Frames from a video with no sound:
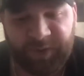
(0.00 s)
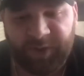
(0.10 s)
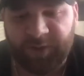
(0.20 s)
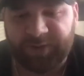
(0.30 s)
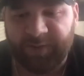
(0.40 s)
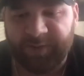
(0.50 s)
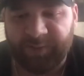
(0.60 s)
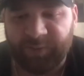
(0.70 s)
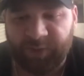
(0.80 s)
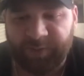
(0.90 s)
taught me
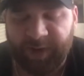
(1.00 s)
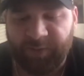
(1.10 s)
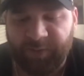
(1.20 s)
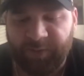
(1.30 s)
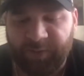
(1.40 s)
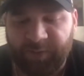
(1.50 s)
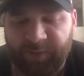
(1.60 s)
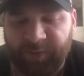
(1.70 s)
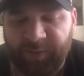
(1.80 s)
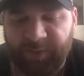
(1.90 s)
more about what I was
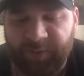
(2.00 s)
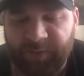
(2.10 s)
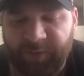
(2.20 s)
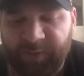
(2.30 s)
wanting to do, which